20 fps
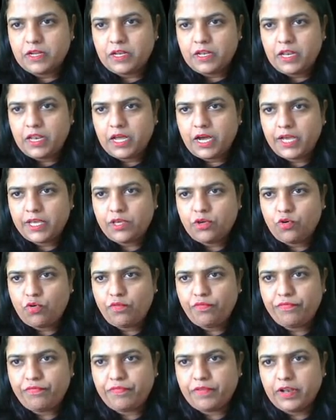
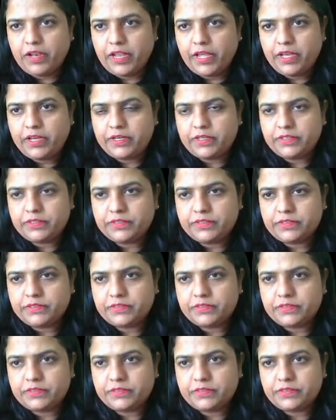lyophilic
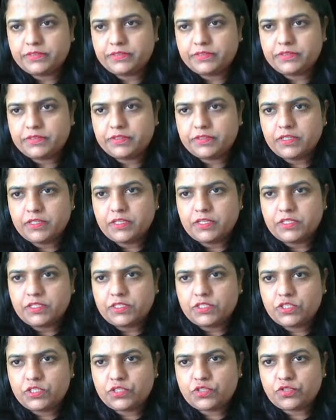
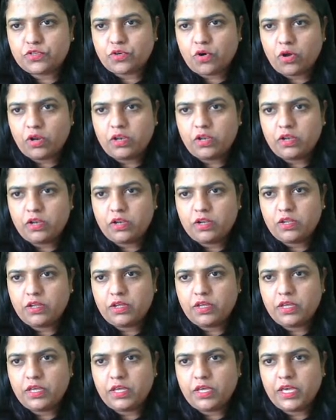salt.
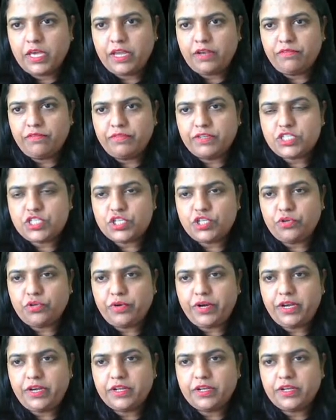In which
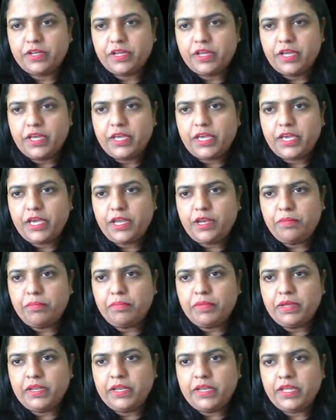unit? In
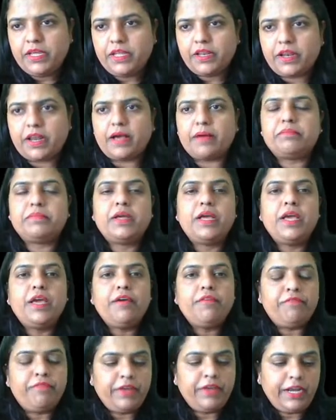milligram.
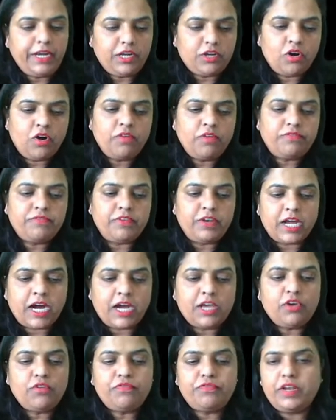Weight of
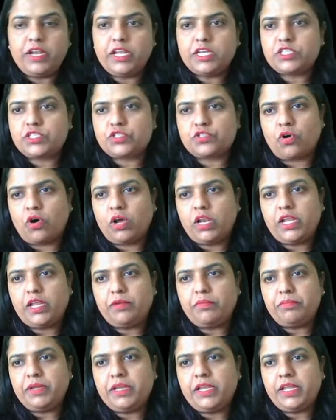lyophilic salt
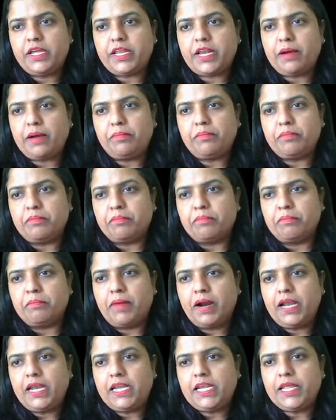in milligram
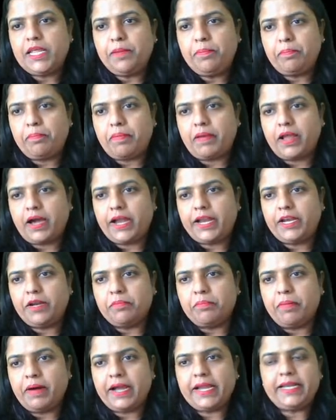
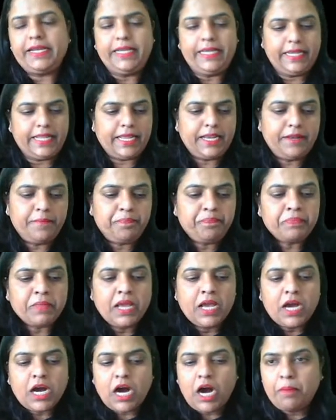multiplied by 10
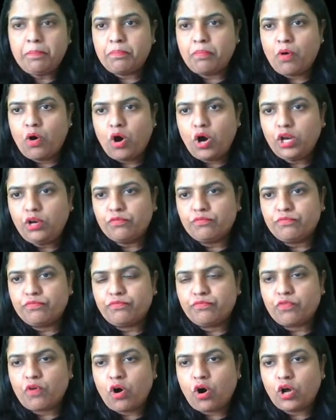upon
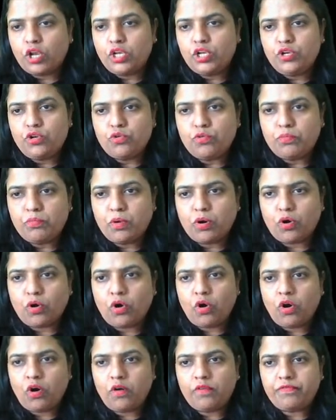volume
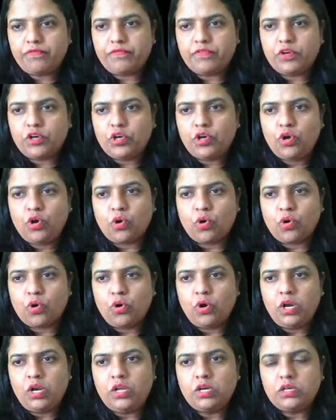of
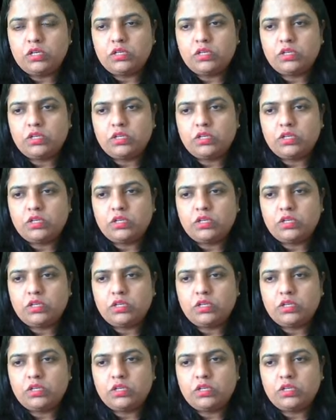gold